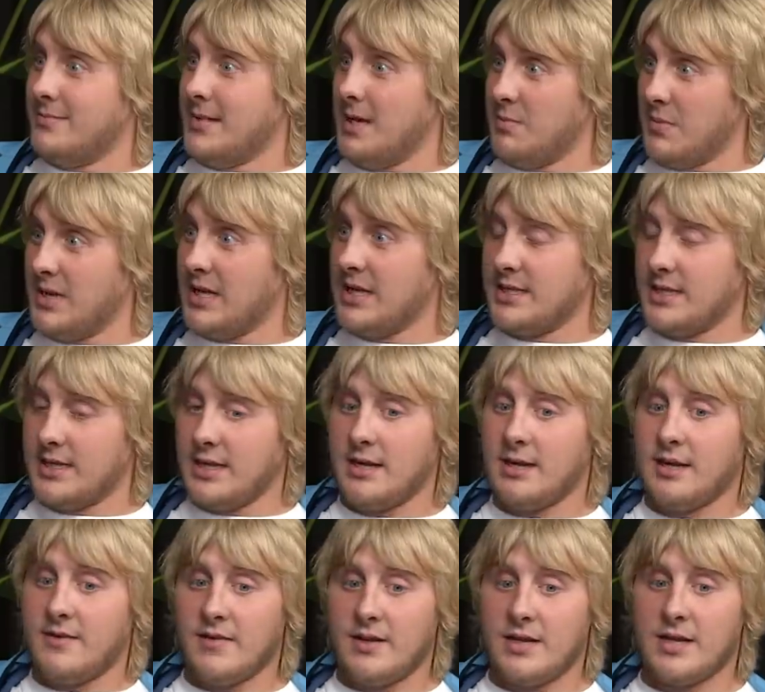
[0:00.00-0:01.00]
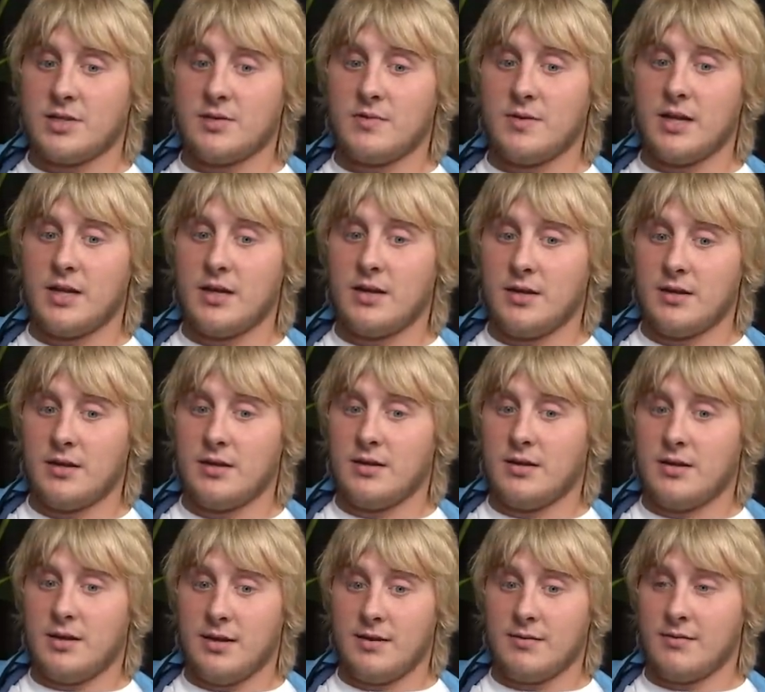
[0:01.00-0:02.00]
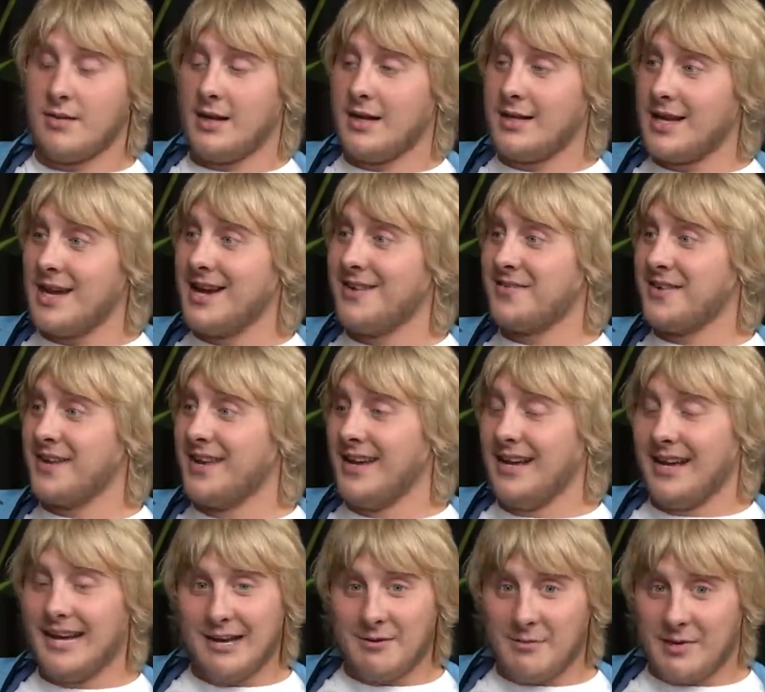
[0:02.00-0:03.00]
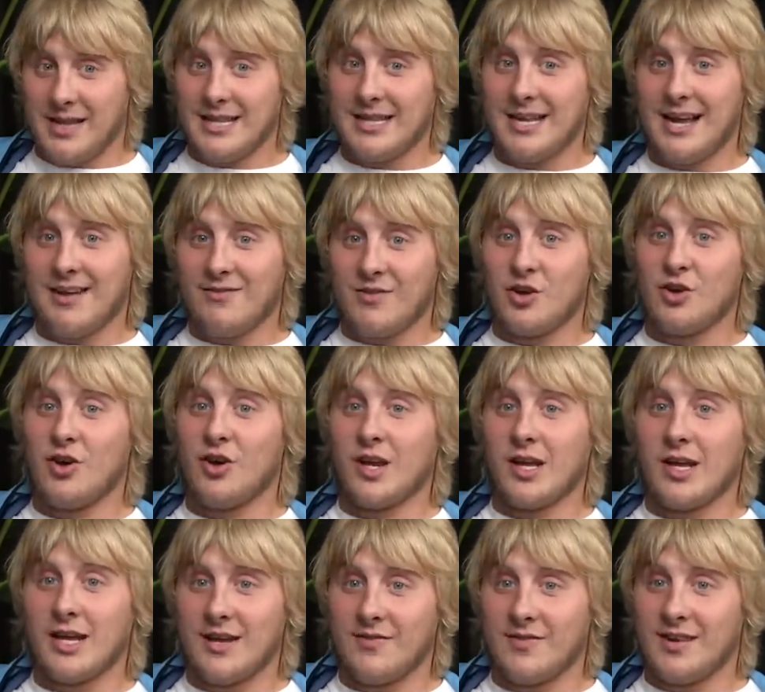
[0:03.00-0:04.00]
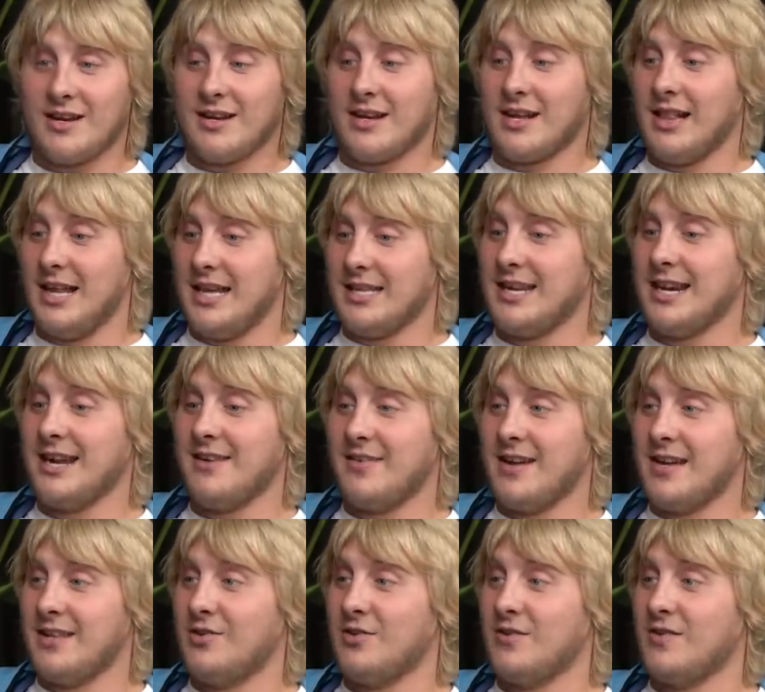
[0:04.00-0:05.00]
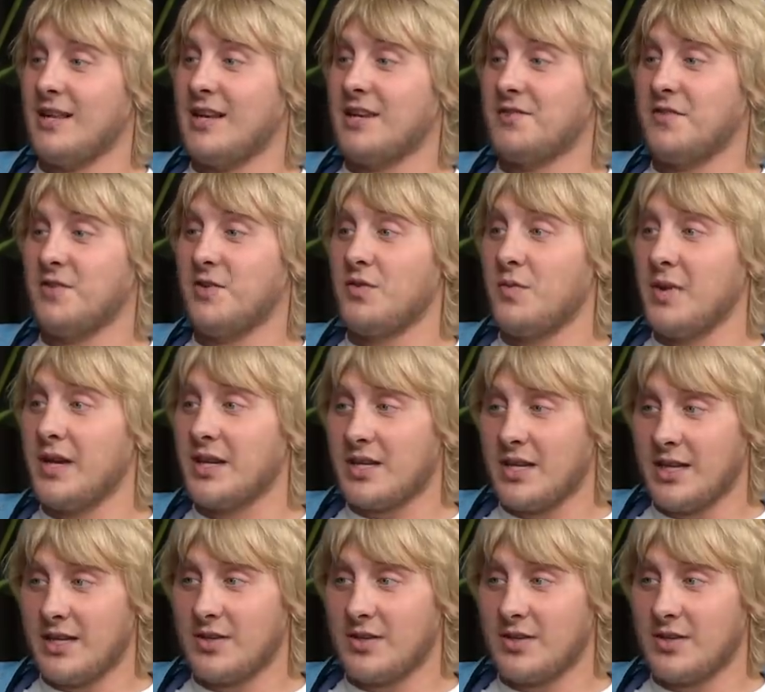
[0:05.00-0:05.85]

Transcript: I'm glad I didn't have it last week. I'm glad I haven't got it. I haven't had it over the last few weeks, lad,